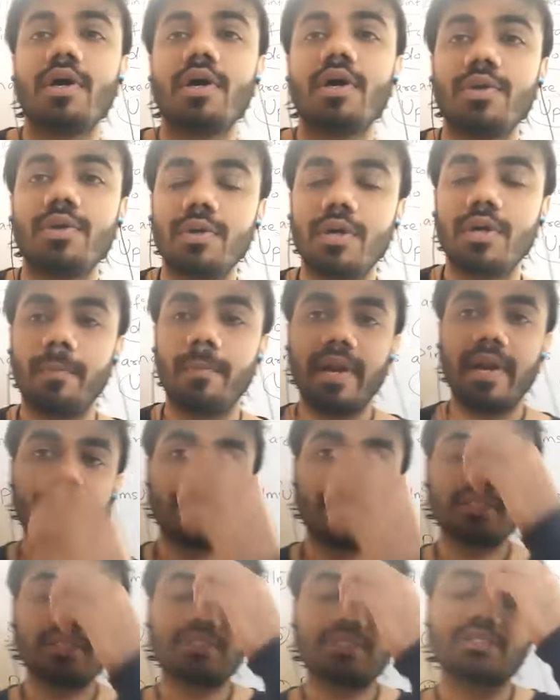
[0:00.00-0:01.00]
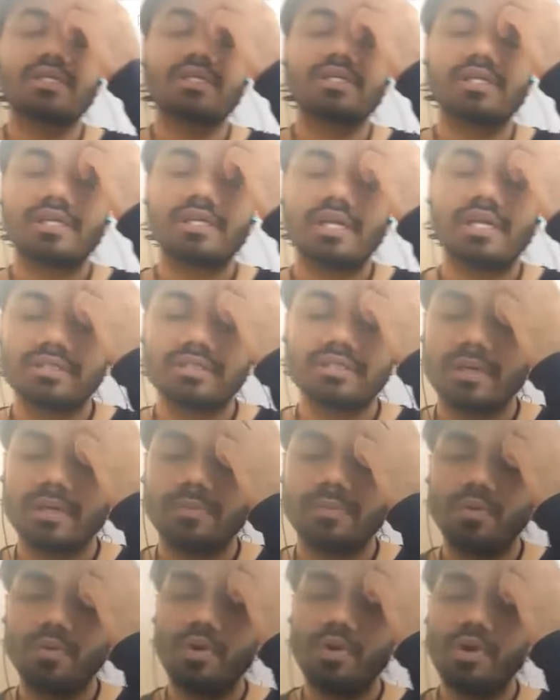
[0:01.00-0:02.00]
yoga practitioner. There are some
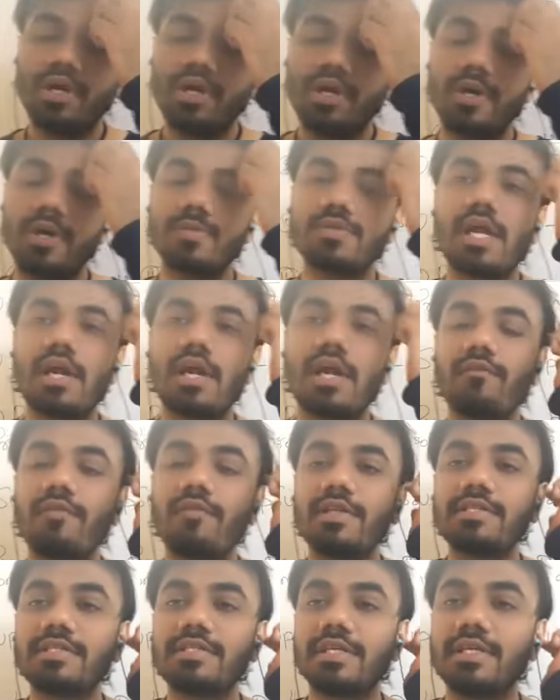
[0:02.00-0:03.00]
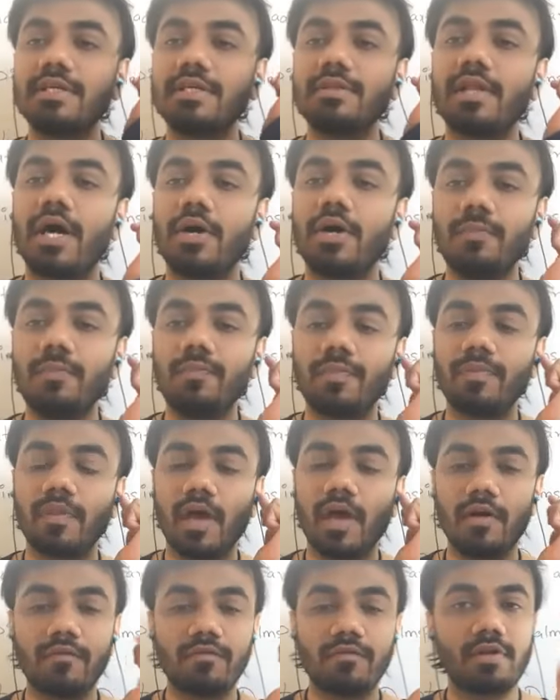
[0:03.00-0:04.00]
more terms that we will see now
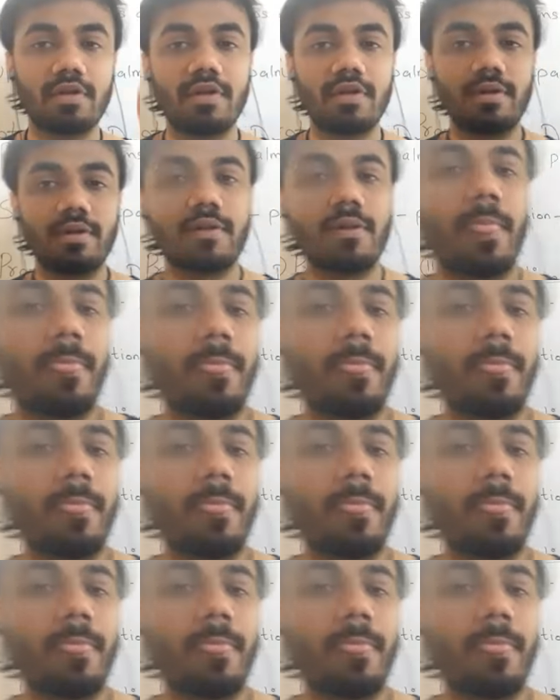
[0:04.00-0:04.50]
after.